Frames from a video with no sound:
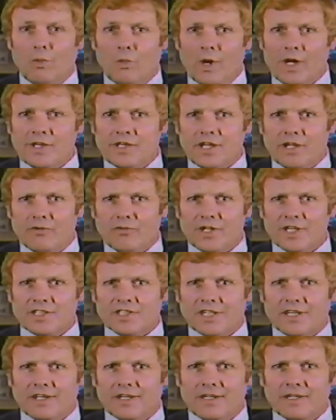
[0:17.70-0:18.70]
Wendi
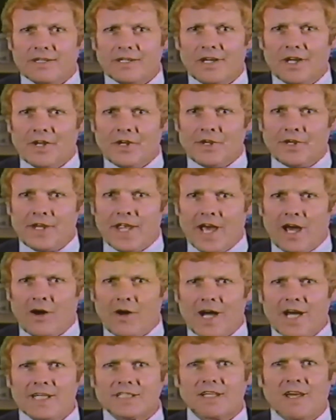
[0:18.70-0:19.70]
Richter now
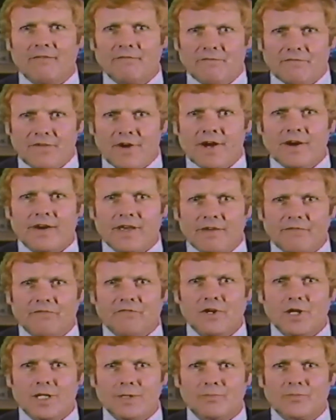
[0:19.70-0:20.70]
has a very
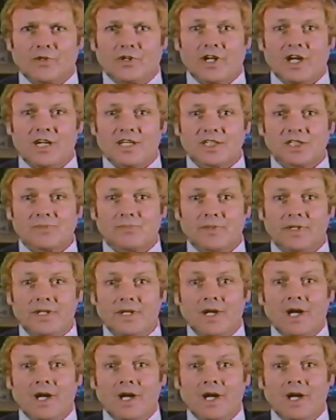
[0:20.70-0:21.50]
firm grasp